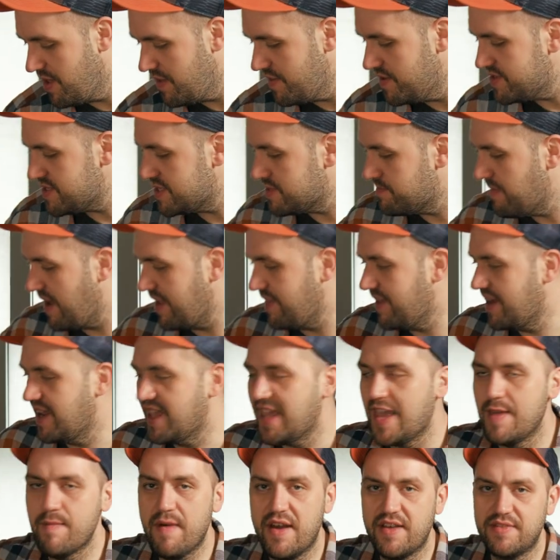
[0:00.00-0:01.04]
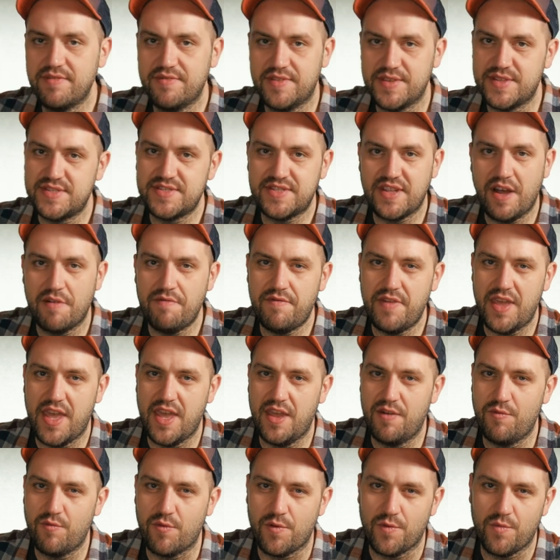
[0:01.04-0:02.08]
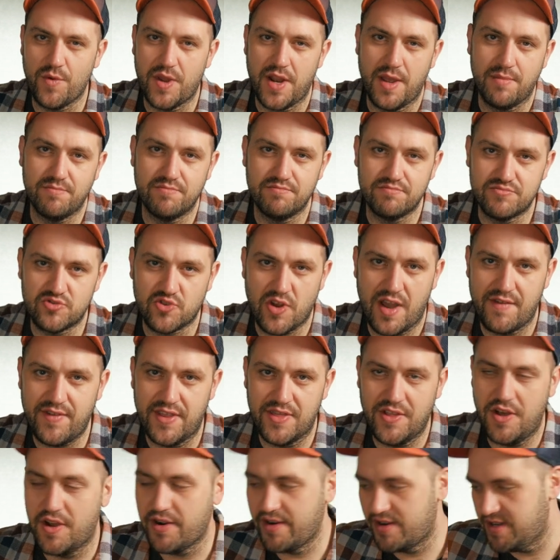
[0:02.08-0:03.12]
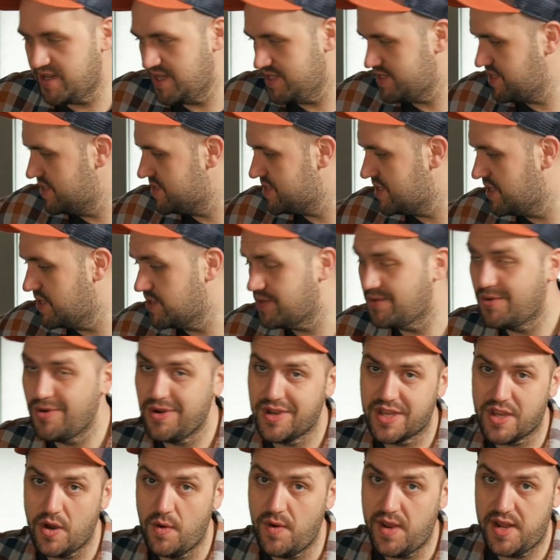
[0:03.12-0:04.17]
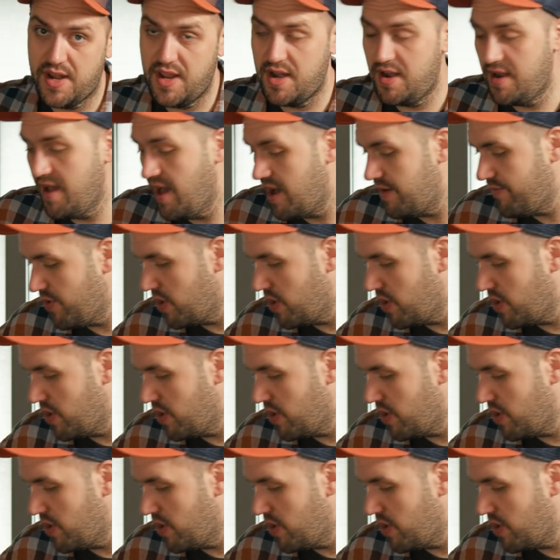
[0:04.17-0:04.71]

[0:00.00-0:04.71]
This is mainly to keep the stuff in for when I'm driving longer distances or going in and out of a